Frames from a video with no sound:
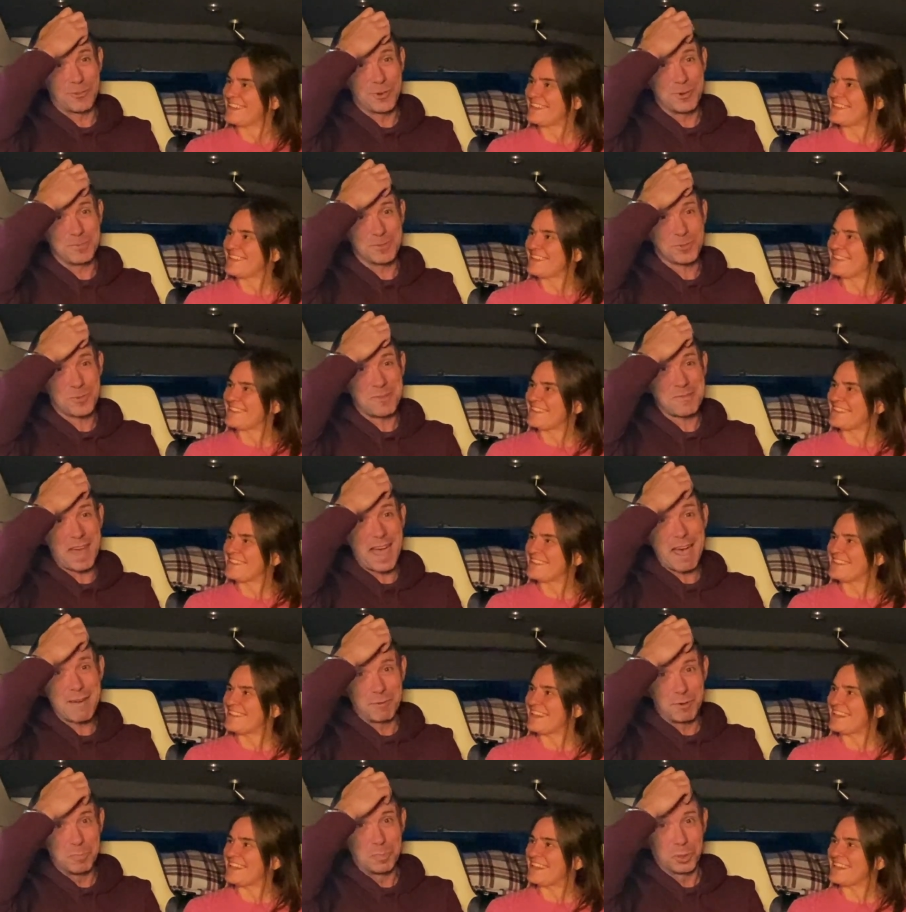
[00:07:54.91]
Speaker 1: rooms we've
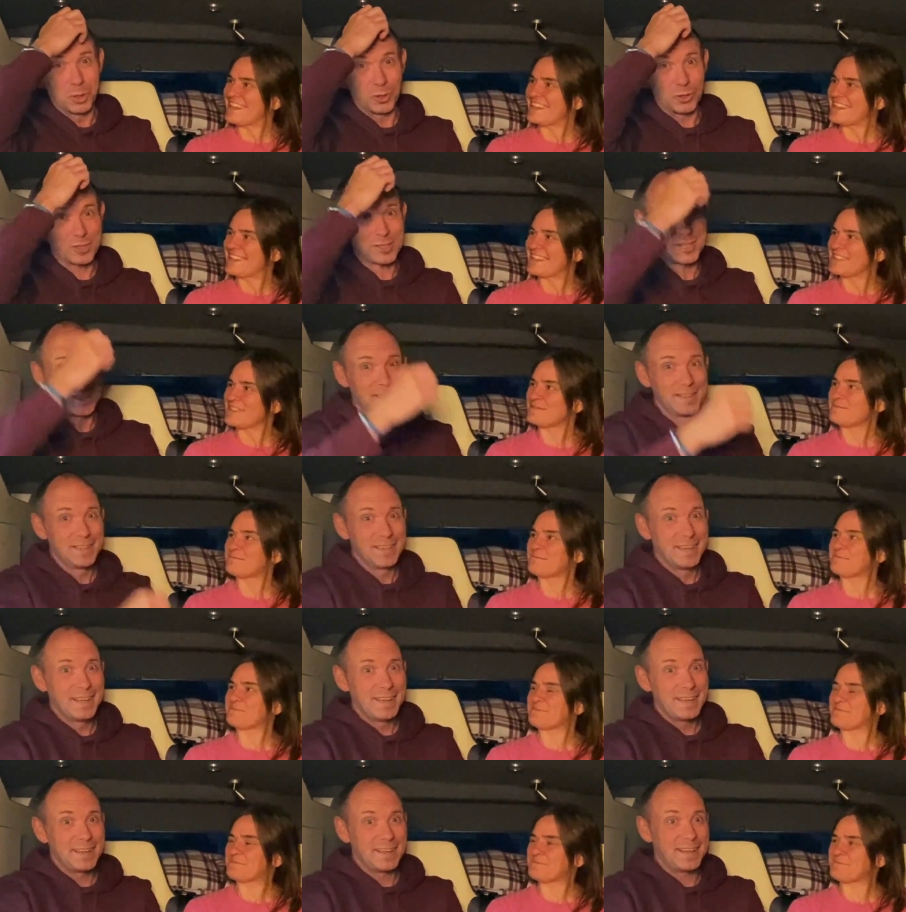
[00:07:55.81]
ever booked
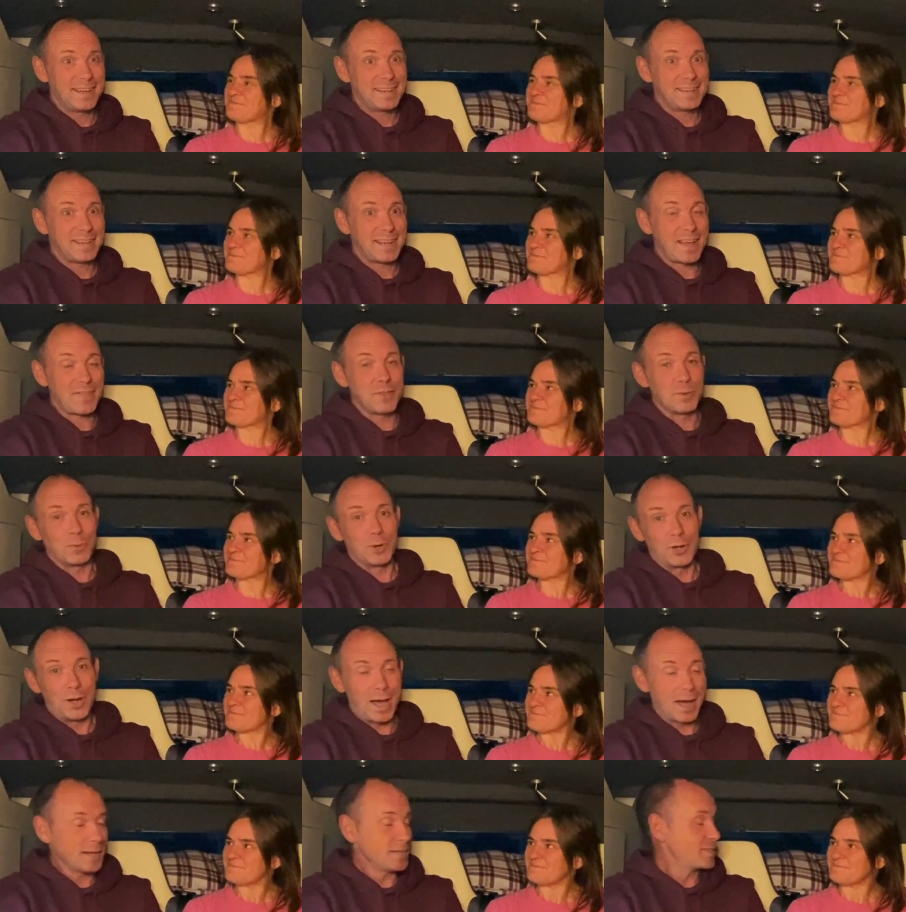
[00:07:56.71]
and they were
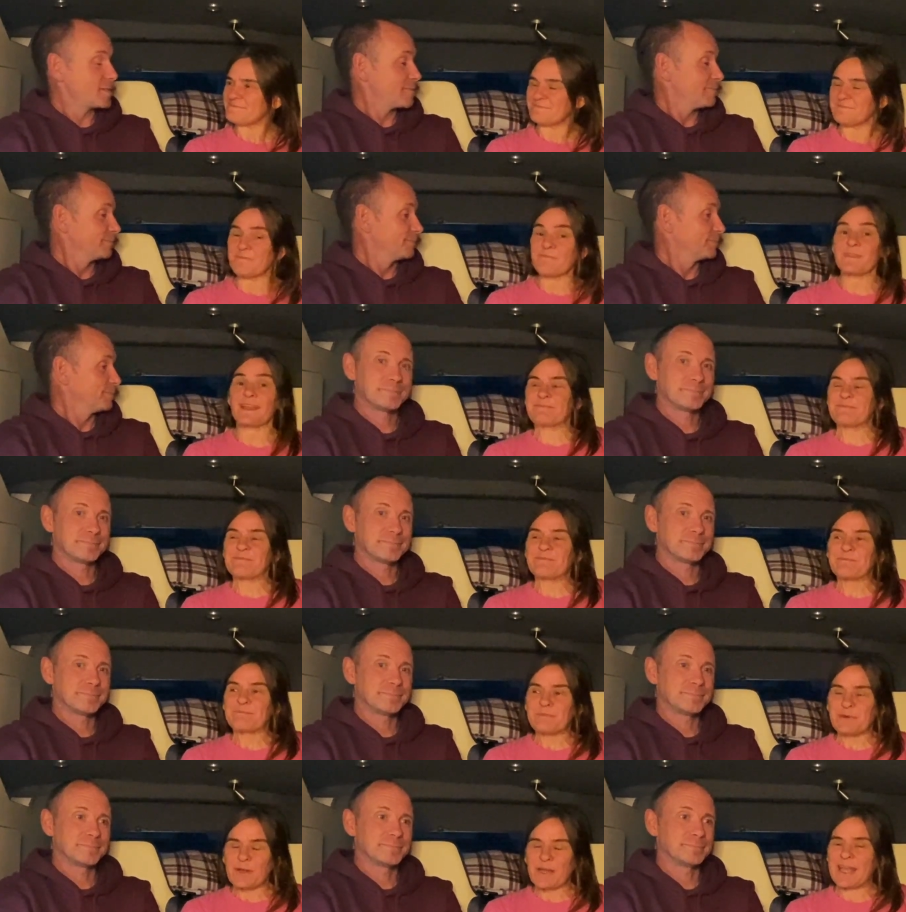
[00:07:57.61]
nice.
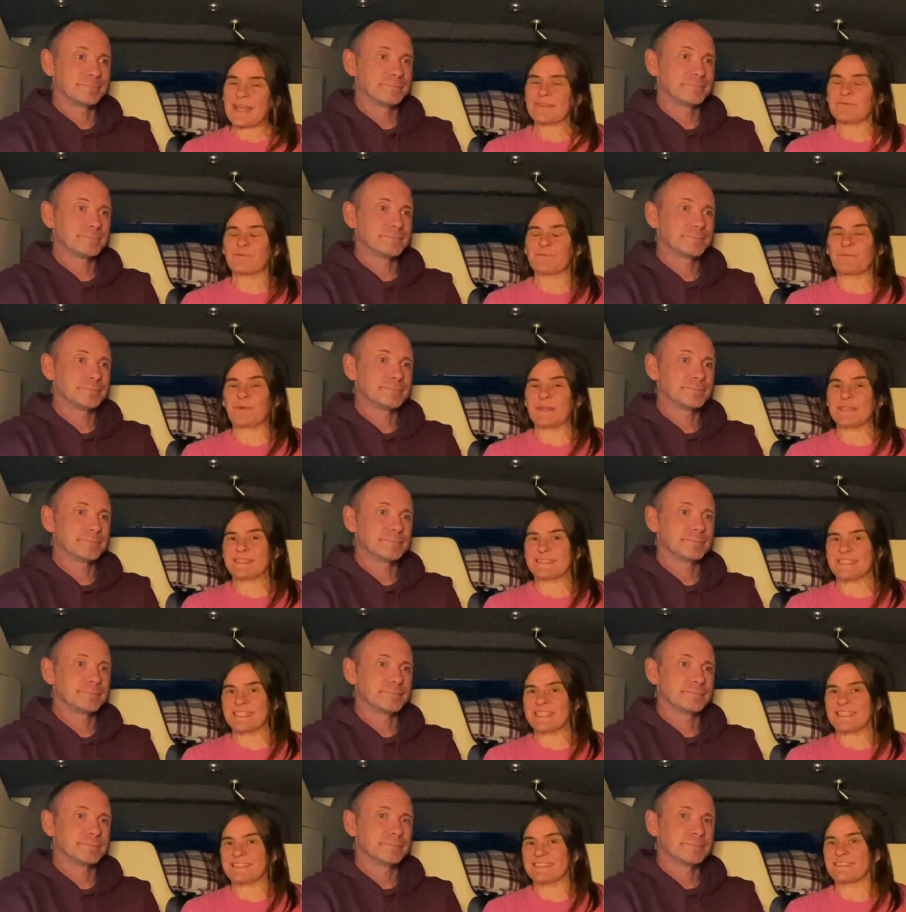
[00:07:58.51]
Speaker 2: But we
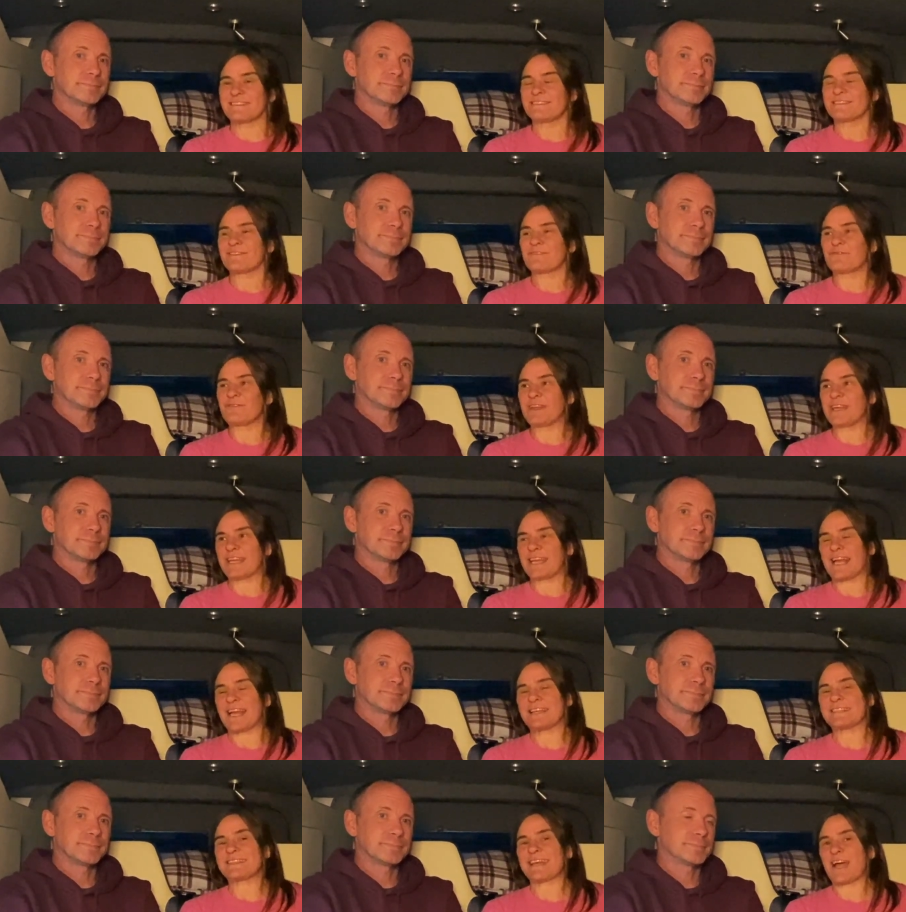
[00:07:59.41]
did
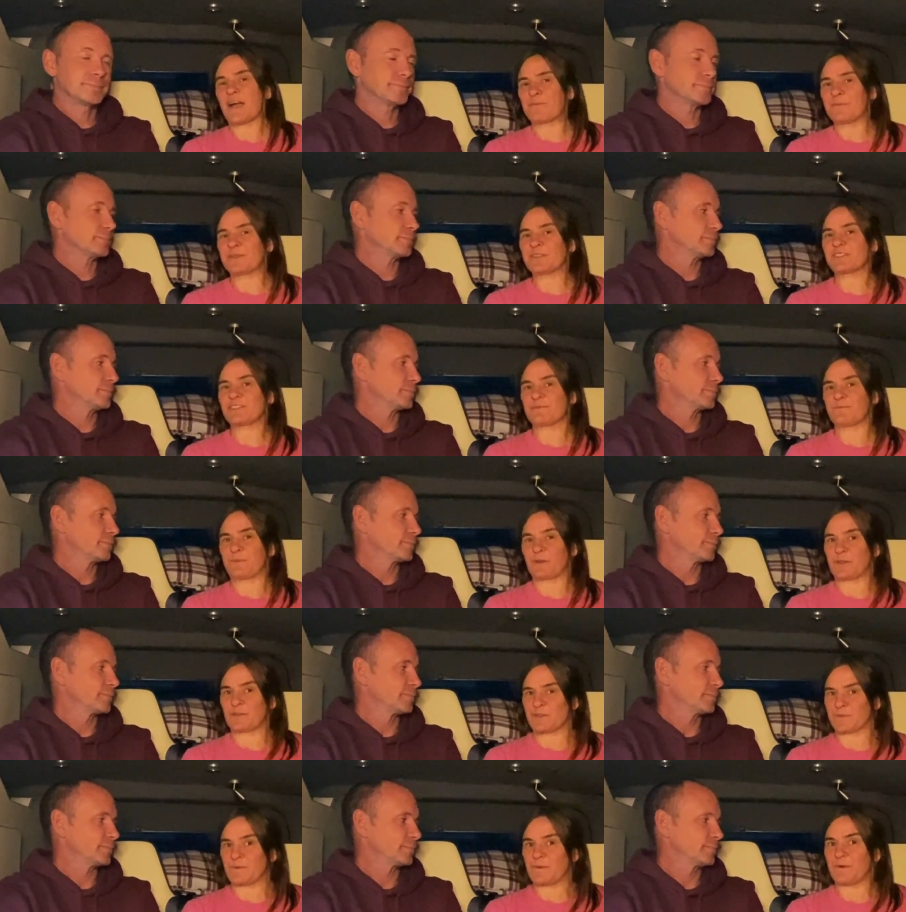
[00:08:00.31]
realize how much
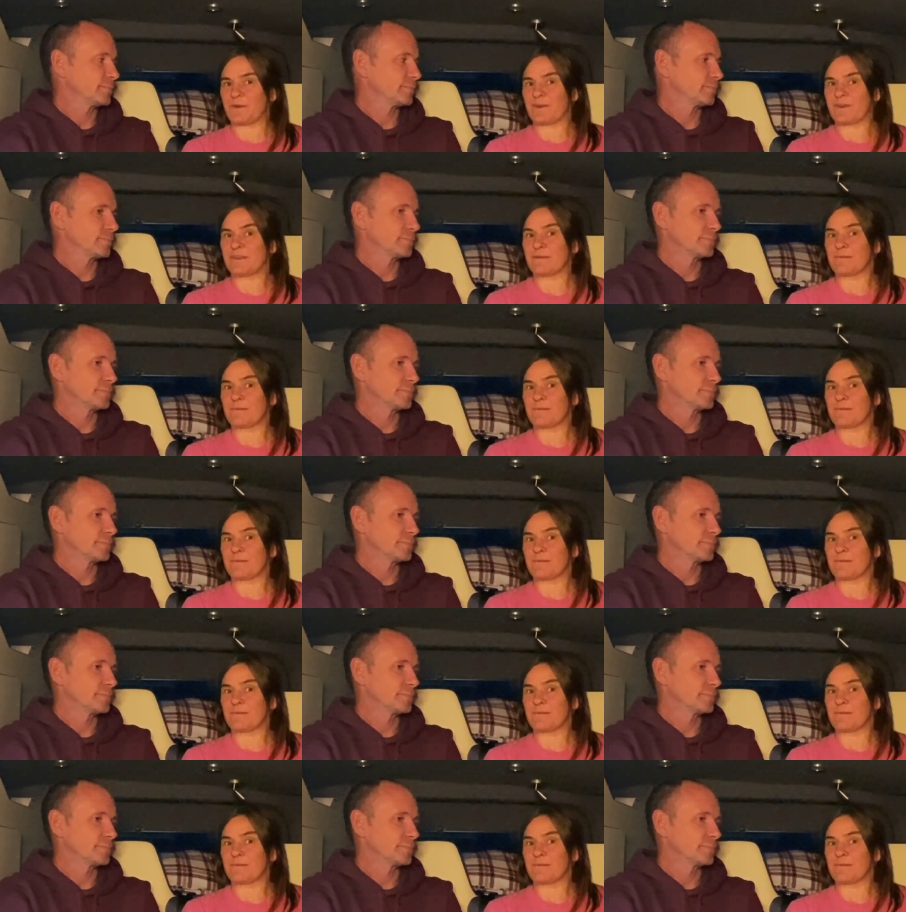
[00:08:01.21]
because we were in